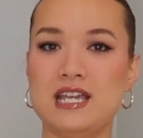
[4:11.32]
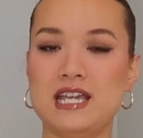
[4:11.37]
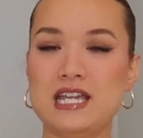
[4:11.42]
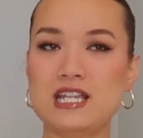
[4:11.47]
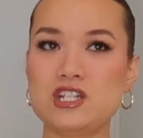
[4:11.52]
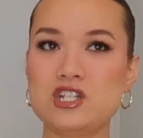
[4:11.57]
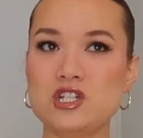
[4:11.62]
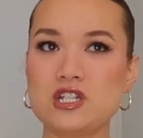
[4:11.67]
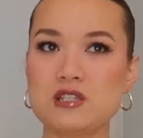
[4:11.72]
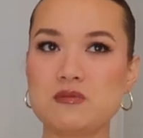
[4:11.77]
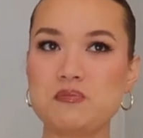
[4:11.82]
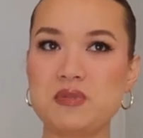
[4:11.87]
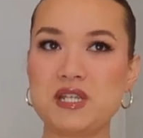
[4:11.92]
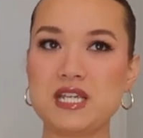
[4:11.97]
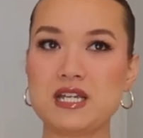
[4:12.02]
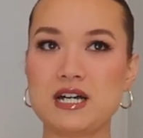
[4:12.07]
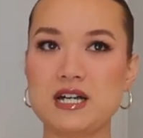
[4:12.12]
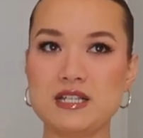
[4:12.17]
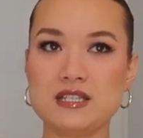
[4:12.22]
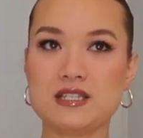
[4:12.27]
It's just
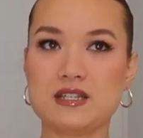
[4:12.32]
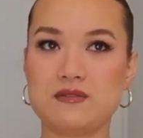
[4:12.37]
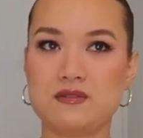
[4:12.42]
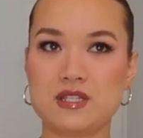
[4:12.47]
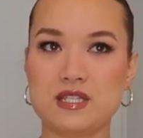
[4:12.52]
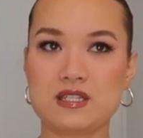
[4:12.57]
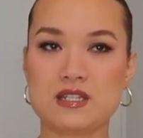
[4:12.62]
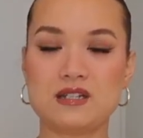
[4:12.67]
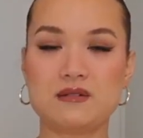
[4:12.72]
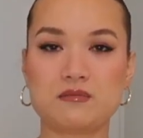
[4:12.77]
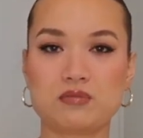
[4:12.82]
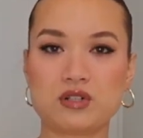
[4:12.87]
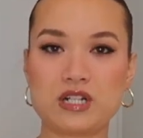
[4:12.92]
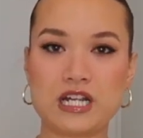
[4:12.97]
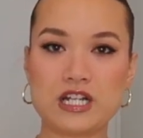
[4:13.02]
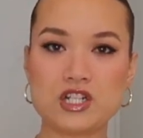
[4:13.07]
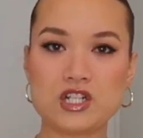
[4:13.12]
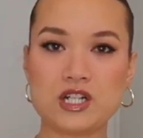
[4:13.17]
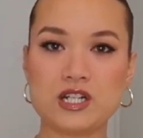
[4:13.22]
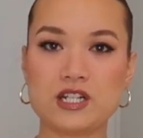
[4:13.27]
because of this
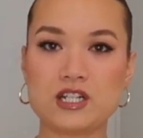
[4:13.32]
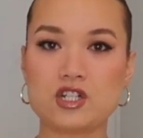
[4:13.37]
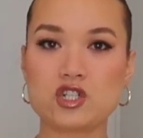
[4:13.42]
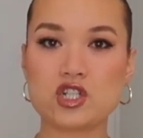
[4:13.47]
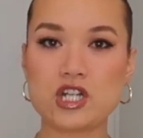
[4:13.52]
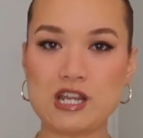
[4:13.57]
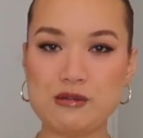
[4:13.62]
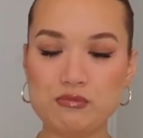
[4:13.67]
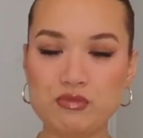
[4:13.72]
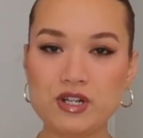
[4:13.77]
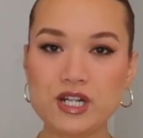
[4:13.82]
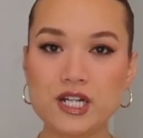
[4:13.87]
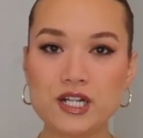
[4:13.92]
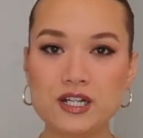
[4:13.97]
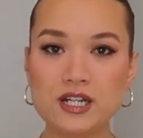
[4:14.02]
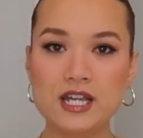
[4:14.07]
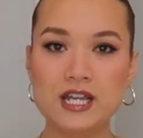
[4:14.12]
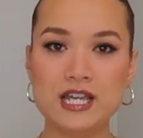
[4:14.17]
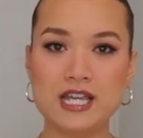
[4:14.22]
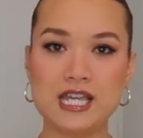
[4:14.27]
compression and
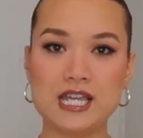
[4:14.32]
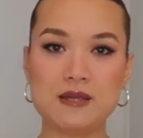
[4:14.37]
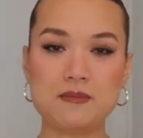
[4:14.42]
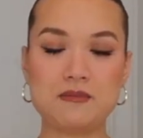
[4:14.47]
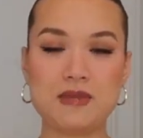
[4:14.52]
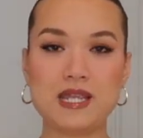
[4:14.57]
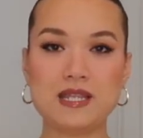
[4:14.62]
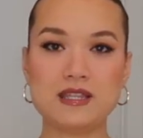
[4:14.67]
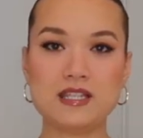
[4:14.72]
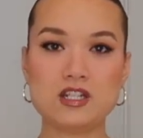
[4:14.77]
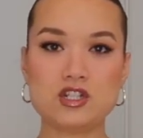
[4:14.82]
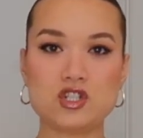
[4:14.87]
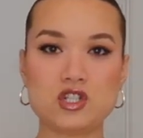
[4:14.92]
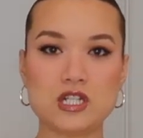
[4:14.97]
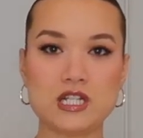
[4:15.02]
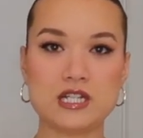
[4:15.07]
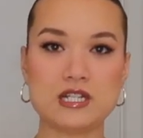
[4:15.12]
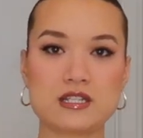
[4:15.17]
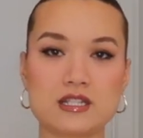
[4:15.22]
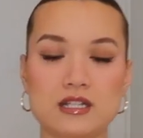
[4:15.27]
shapewear, it made the
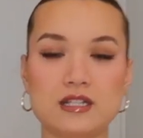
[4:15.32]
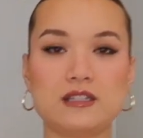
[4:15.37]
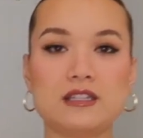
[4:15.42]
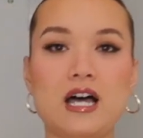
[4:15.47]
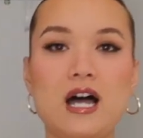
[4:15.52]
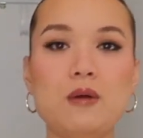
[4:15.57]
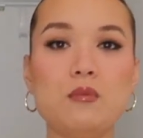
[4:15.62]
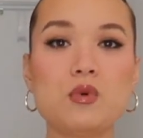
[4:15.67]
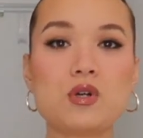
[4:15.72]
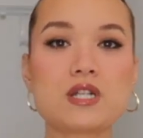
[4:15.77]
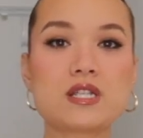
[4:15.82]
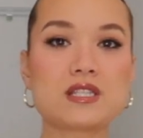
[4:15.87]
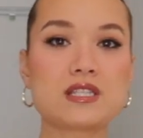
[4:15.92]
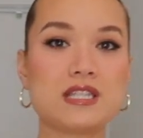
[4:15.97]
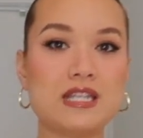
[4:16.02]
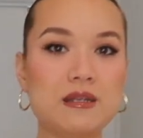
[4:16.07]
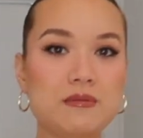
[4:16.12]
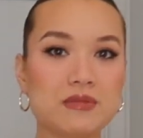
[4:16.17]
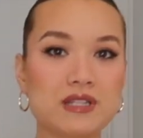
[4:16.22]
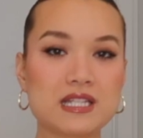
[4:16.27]
jeans a lot more
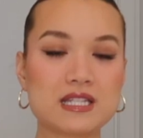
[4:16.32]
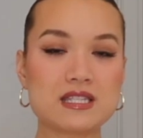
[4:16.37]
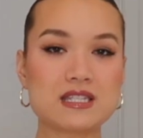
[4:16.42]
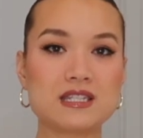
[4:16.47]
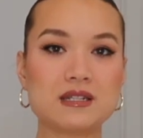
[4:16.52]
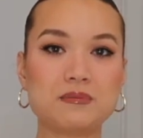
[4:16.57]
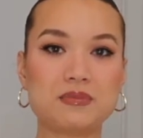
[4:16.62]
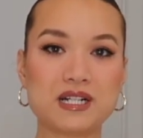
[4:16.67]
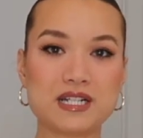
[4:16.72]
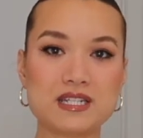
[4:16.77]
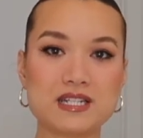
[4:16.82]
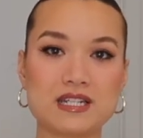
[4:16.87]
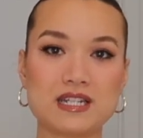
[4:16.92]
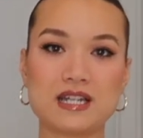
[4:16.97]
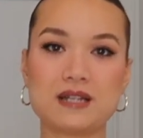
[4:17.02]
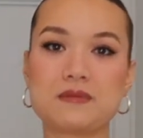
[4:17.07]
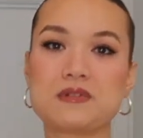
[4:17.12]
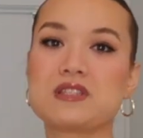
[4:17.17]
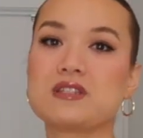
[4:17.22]
seamless to button up.